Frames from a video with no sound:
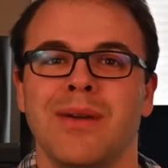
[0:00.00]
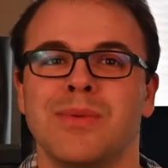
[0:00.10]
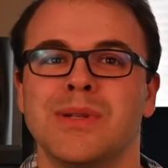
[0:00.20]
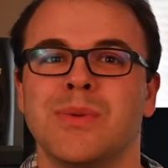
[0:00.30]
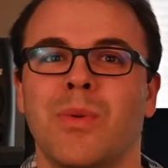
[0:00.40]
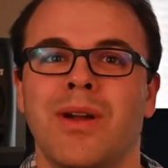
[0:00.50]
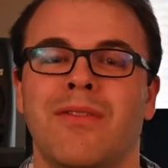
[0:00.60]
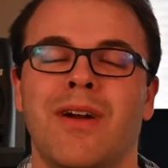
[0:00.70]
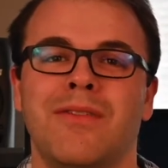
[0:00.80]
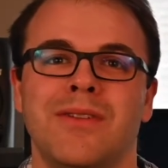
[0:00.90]
It was one
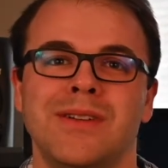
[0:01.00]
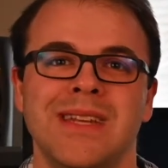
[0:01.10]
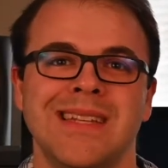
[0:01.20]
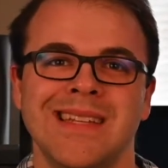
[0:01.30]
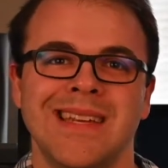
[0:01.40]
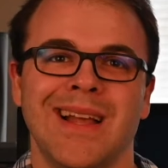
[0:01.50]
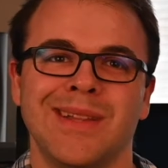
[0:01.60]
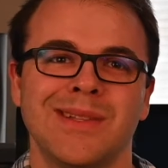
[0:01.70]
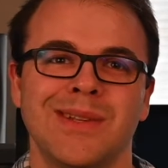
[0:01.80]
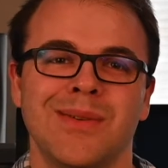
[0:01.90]
of our first days in
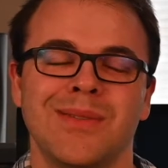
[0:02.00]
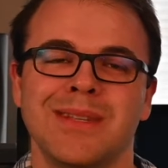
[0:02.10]
Yellowstone